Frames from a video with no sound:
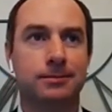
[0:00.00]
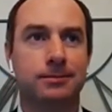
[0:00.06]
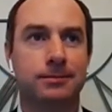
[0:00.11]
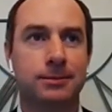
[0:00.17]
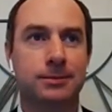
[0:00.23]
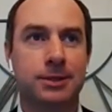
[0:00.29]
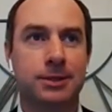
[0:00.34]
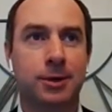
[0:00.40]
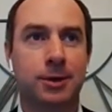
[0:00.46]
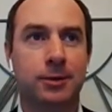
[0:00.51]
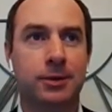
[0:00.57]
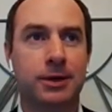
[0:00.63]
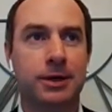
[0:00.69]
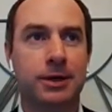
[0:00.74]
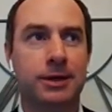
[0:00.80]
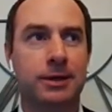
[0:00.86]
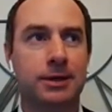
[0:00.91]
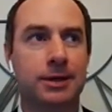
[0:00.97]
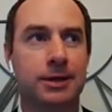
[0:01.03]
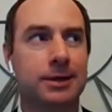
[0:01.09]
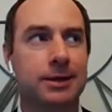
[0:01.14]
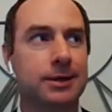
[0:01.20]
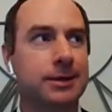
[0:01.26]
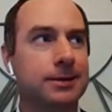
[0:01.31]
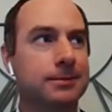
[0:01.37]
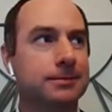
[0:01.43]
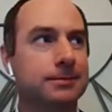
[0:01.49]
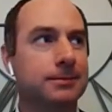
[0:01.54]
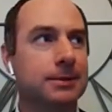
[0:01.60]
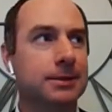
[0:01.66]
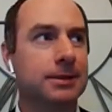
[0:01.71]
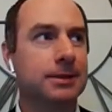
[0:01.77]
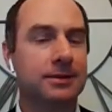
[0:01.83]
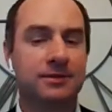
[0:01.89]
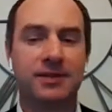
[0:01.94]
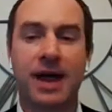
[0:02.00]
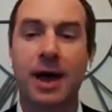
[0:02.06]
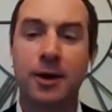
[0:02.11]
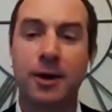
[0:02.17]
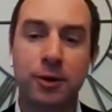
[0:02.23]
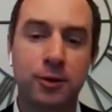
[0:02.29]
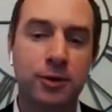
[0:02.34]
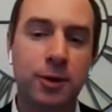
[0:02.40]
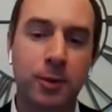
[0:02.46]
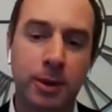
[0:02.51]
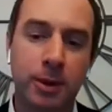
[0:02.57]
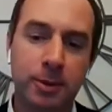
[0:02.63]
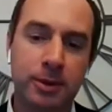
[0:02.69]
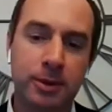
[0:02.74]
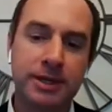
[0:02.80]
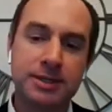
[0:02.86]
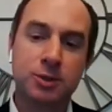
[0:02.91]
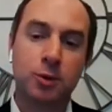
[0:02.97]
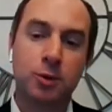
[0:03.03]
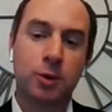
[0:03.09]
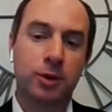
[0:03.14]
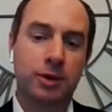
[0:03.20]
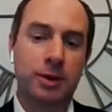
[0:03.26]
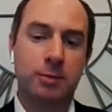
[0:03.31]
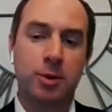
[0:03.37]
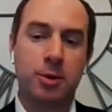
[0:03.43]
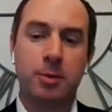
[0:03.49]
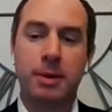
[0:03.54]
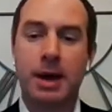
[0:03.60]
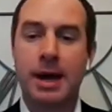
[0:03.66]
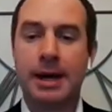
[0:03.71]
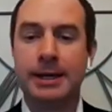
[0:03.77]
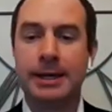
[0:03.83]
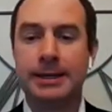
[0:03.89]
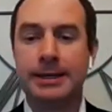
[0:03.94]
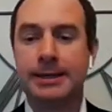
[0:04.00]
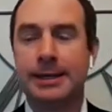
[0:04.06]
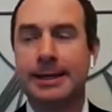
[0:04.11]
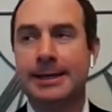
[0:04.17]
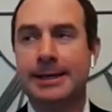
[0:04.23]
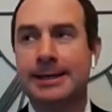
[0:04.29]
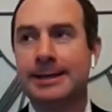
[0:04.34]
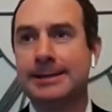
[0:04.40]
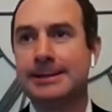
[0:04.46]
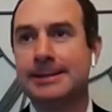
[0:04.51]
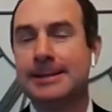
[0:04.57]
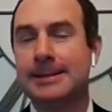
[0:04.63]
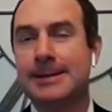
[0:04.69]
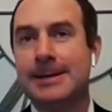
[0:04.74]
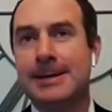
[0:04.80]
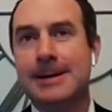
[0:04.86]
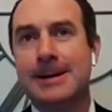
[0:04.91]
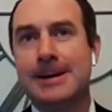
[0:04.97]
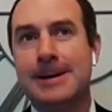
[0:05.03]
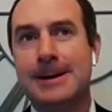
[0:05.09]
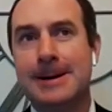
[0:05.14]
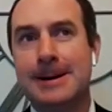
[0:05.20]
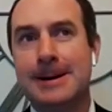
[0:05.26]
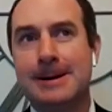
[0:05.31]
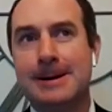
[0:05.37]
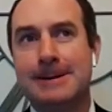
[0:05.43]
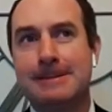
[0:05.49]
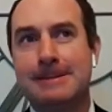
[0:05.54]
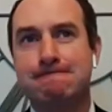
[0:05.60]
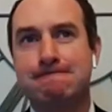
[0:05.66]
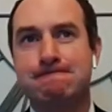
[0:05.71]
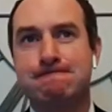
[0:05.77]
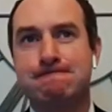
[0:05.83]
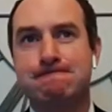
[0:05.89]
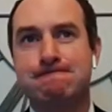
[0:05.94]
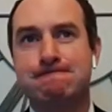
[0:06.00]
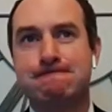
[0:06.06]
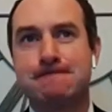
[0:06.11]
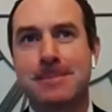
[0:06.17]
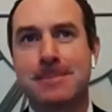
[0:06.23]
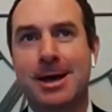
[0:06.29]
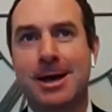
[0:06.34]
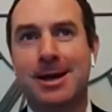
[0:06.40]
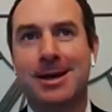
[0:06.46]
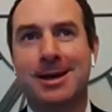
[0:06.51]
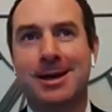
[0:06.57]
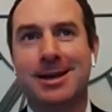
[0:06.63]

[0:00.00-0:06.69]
the value that we would historically put behind it. And I like